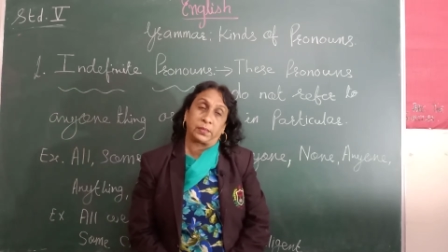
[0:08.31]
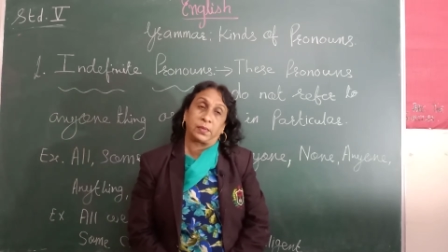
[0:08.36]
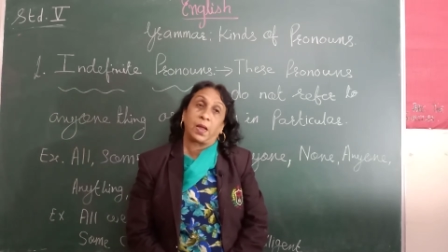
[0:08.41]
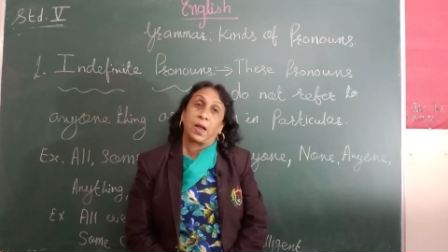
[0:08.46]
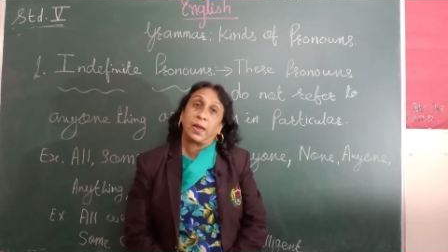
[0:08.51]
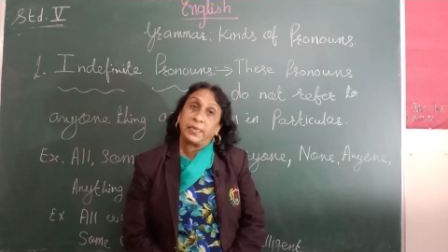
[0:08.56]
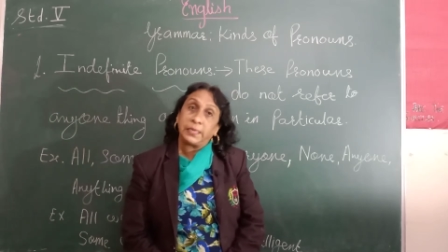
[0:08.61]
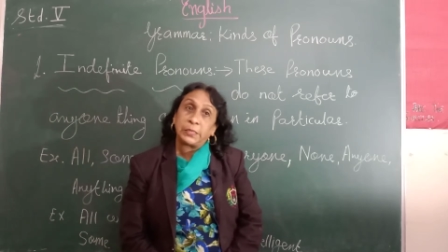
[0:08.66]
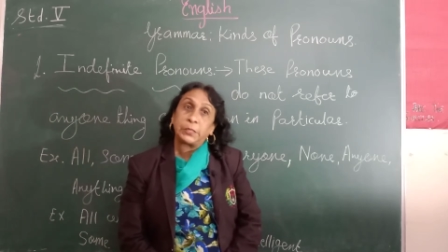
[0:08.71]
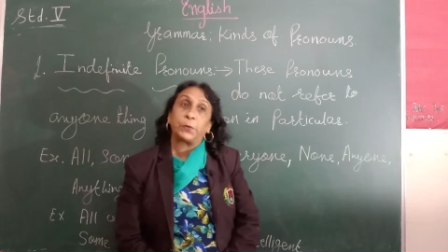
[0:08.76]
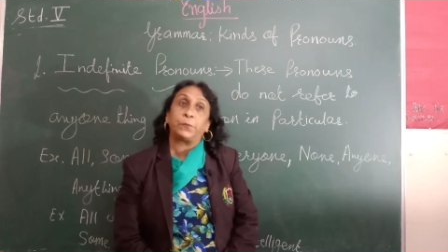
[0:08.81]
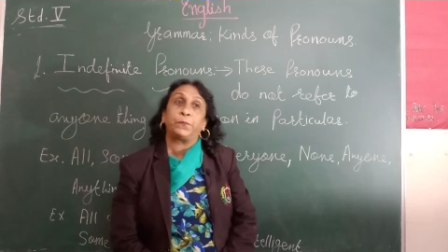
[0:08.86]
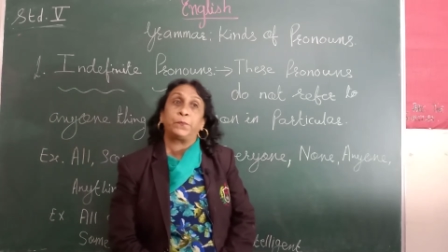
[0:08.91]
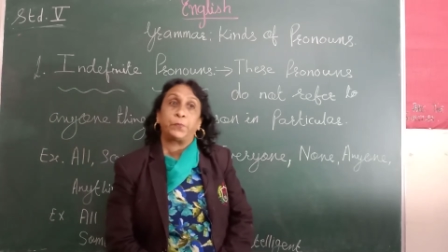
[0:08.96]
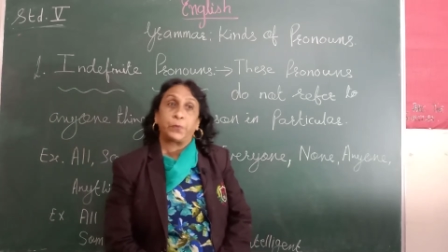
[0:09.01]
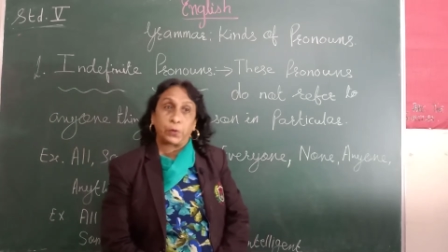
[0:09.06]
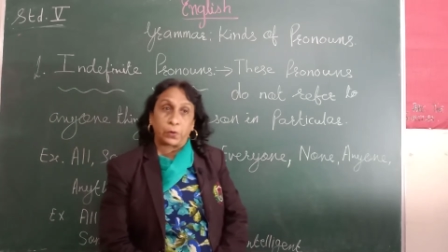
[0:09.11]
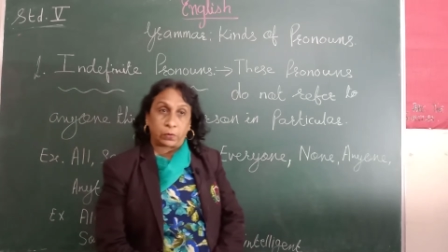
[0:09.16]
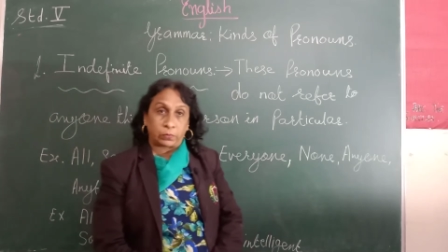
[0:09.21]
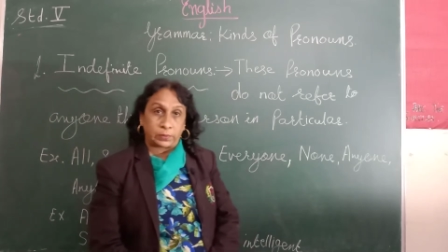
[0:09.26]
kinds of
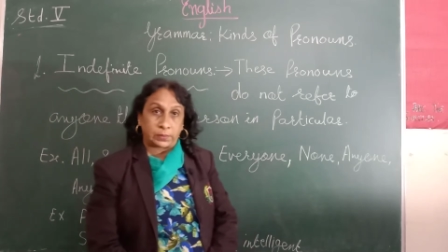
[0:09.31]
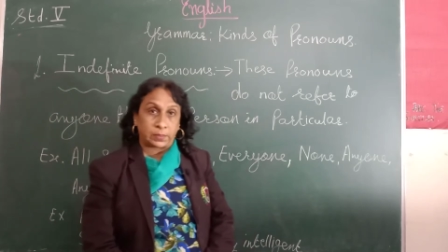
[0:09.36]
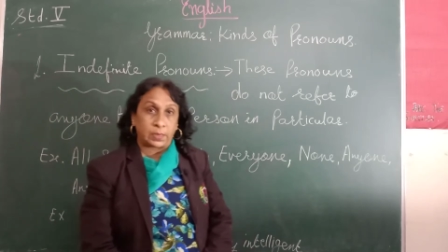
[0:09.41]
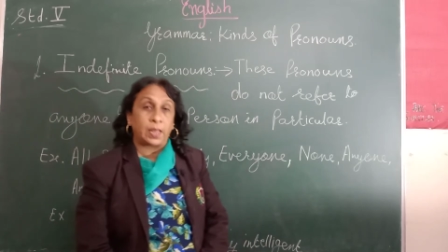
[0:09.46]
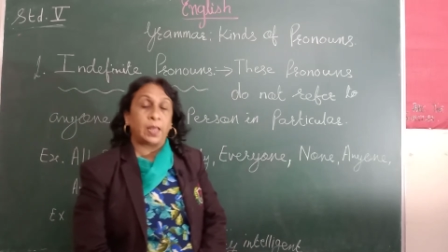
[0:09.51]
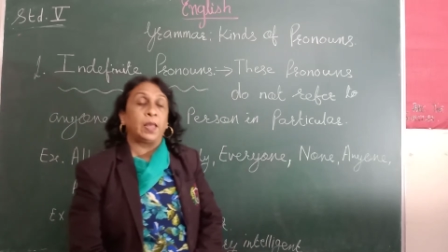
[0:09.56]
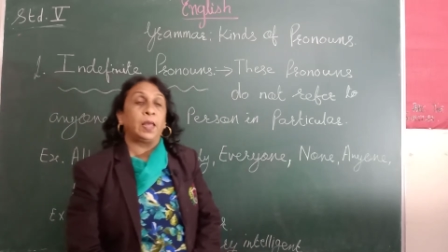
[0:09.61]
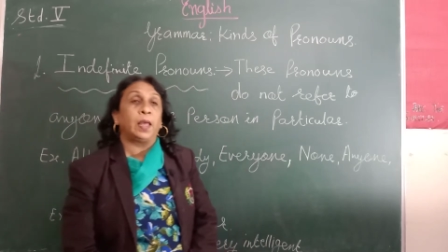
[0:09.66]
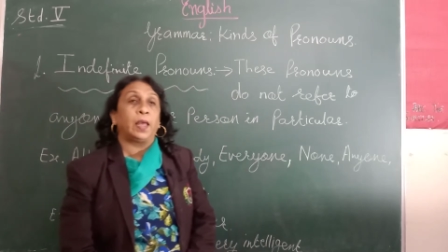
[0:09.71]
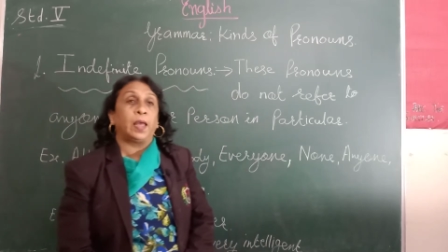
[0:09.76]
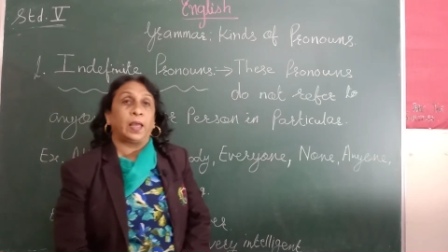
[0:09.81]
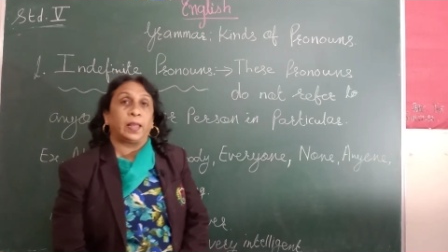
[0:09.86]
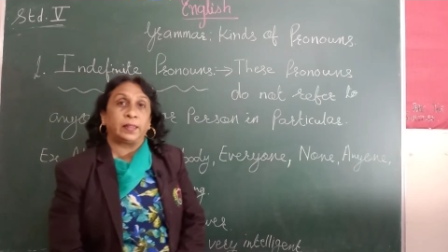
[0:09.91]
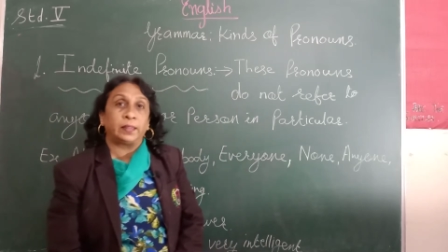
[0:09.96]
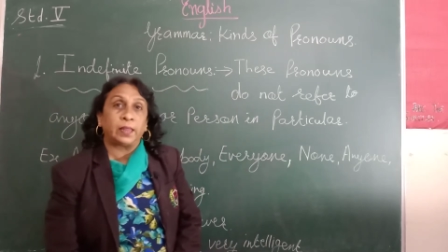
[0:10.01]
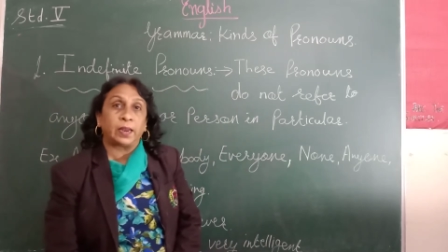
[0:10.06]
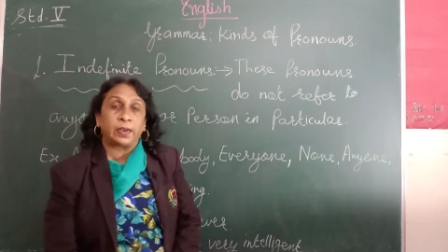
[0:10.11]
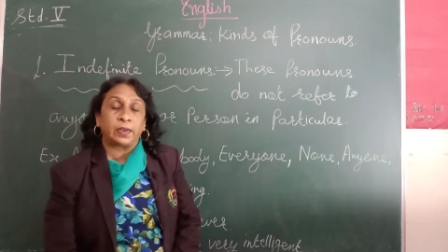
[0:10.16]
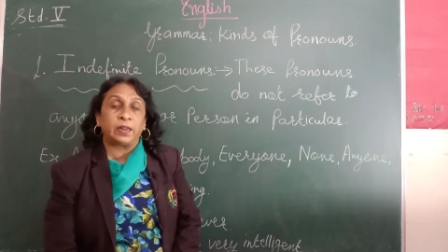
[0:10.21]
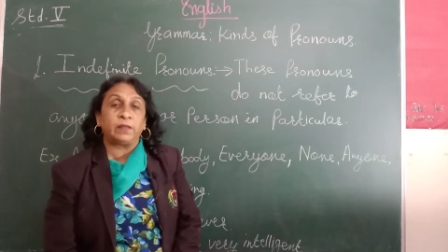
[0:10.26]
pronouns.
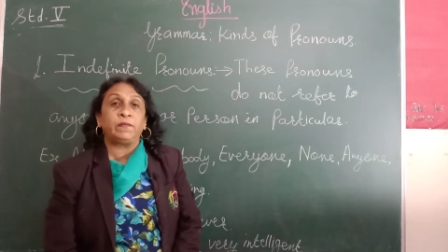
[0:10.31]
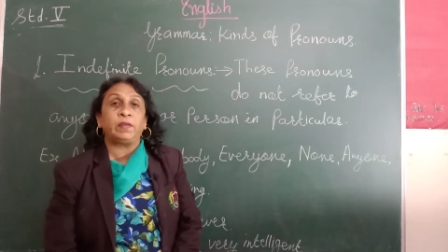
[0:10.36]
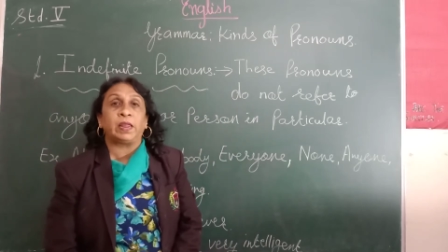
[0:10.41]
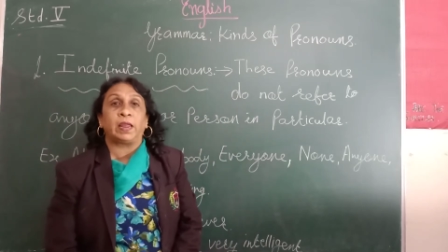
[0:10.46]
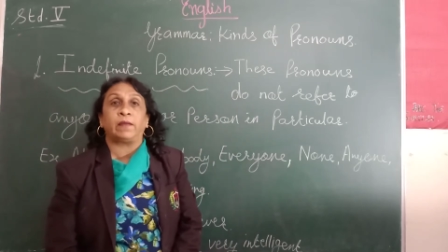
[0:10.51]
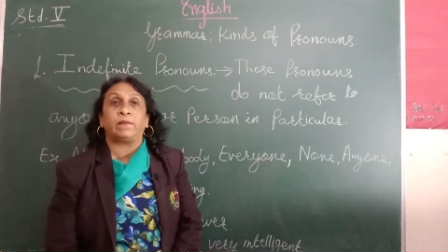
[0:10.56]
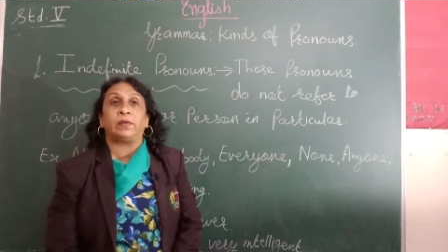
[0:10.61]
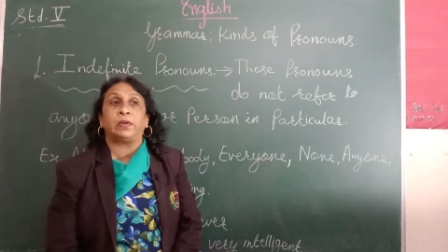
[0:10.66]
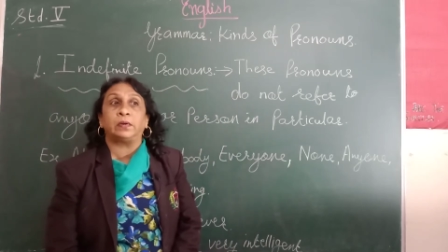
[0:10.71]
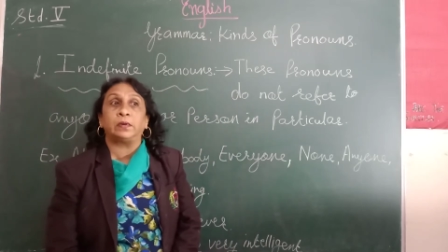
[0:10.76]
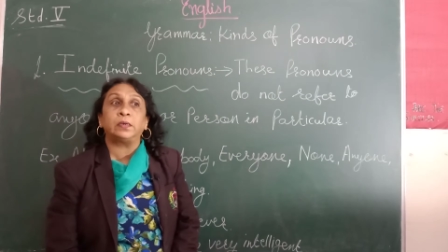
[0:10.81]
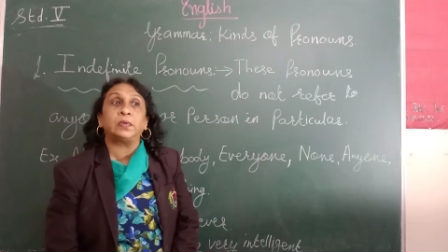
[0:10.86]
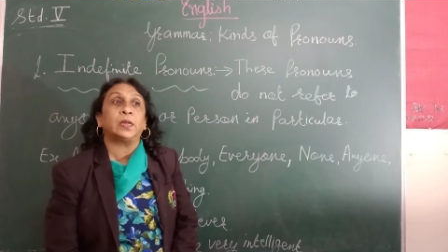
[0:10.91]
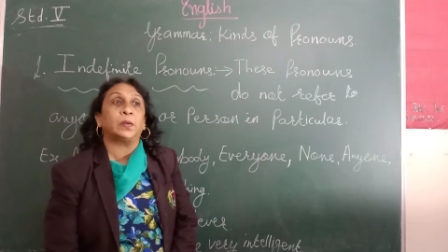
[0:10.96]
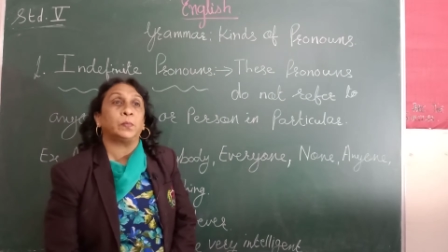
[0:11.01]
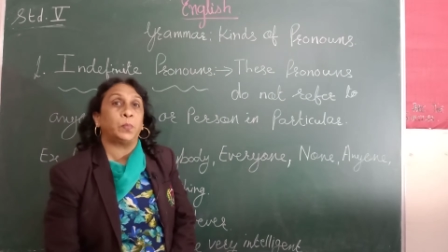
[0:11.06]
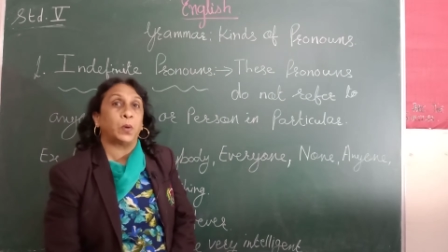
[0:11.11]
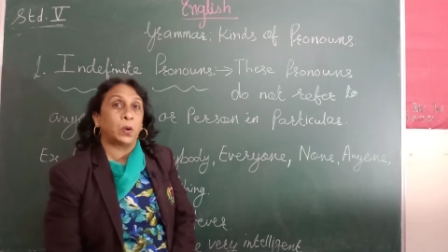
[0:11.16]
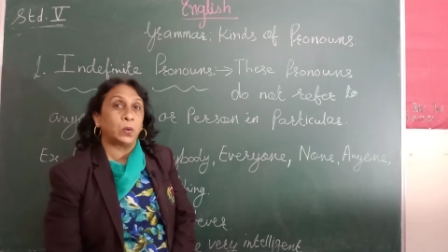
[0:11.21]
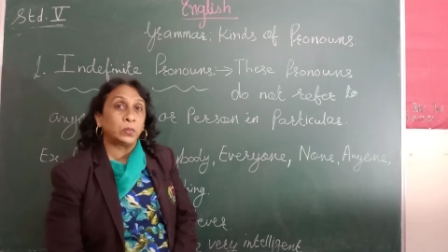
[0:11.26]
And that day we have learnt
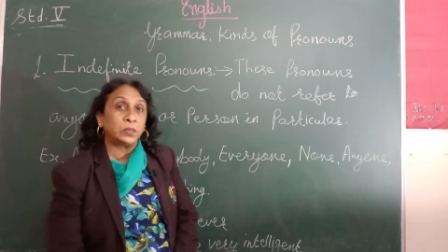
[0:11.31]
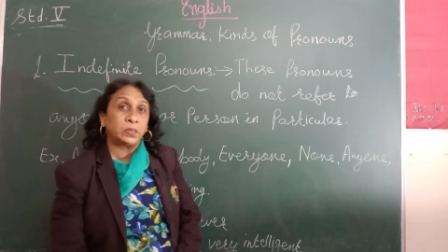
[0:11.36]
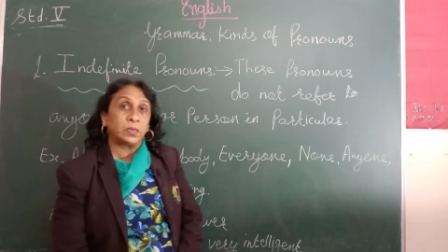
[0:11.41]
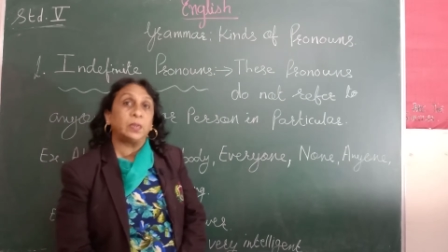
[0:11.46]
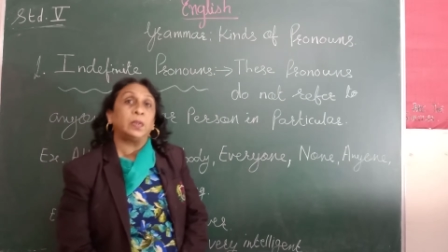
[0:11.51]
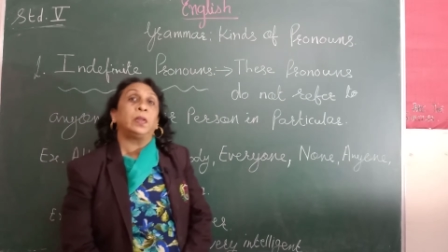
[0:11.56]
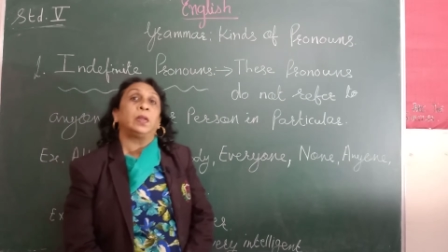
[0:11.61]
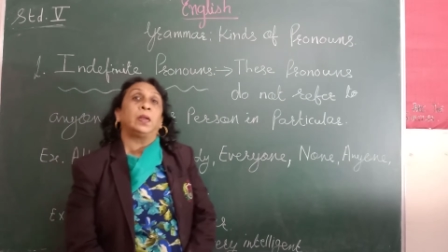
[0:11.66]
about